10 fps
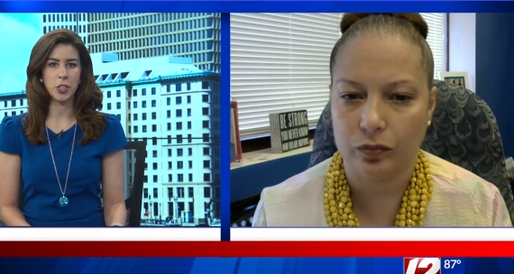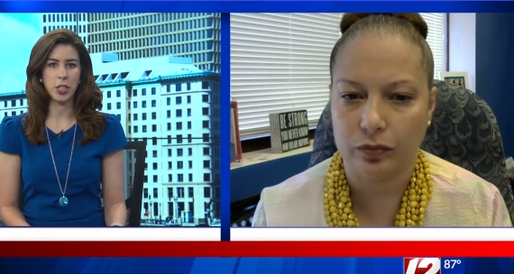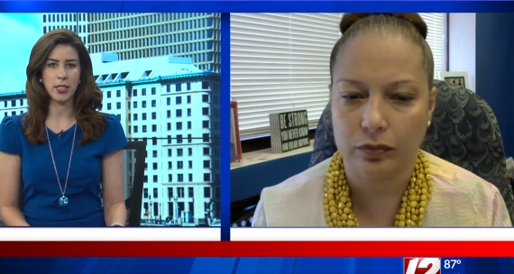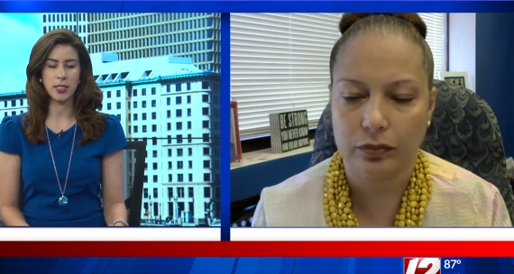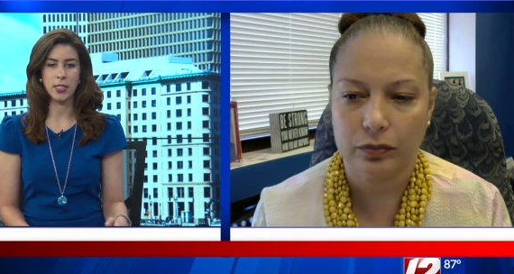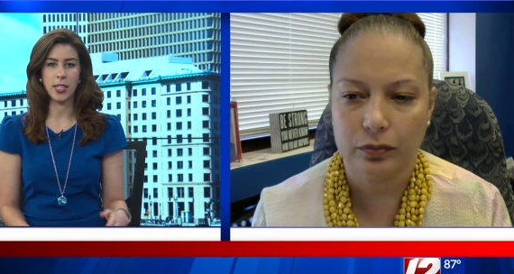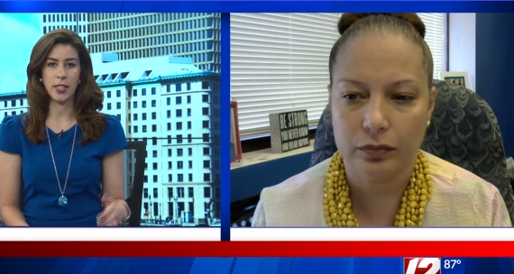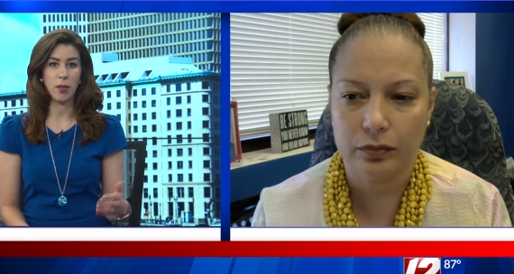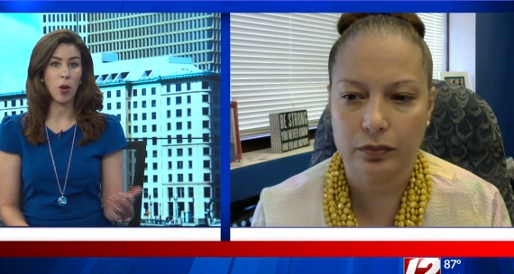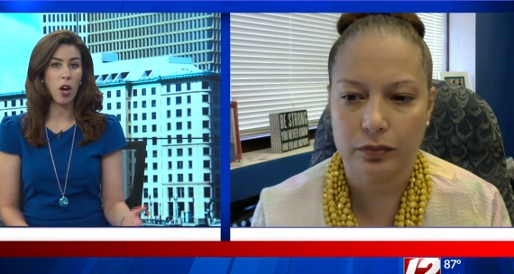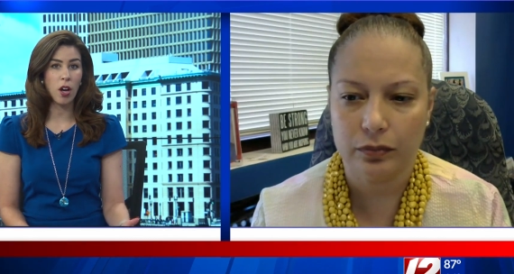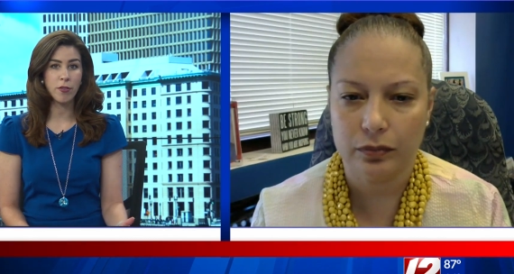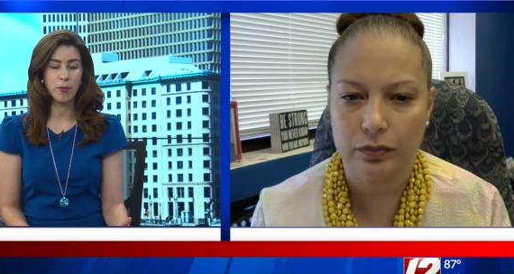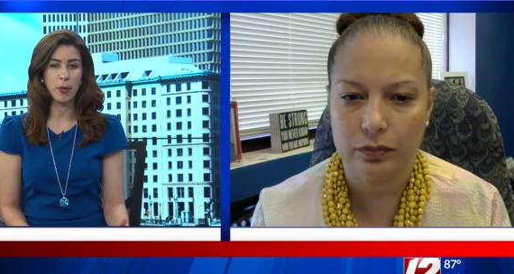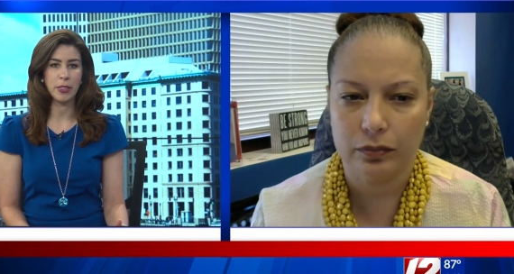Speaker 1: chance to take them
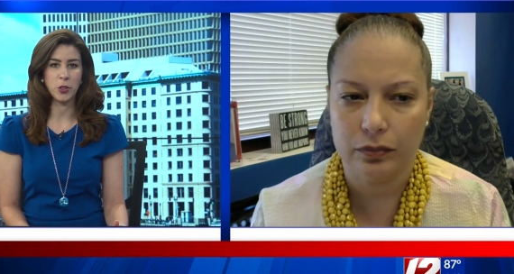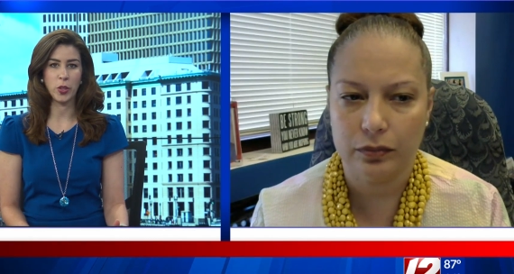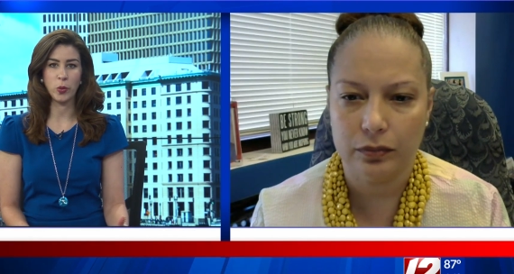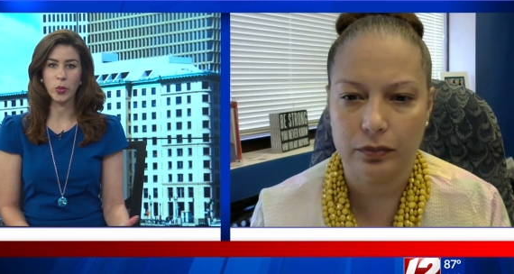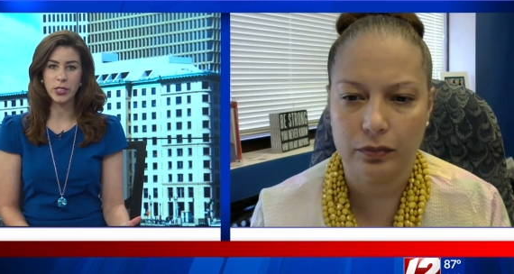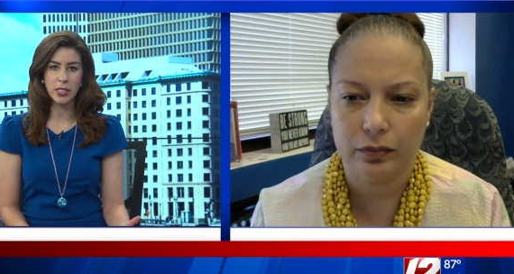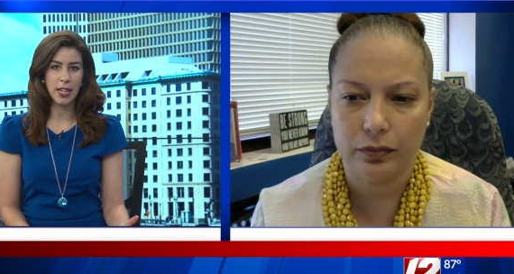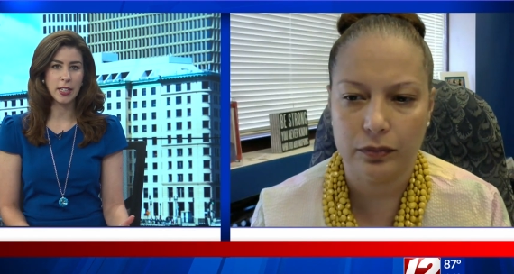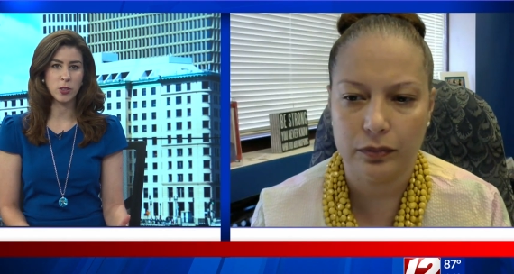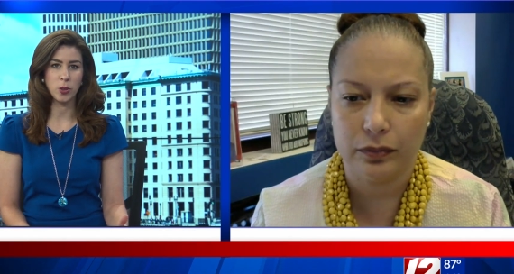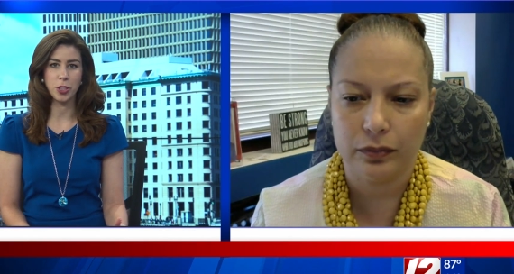off, maybe during recess or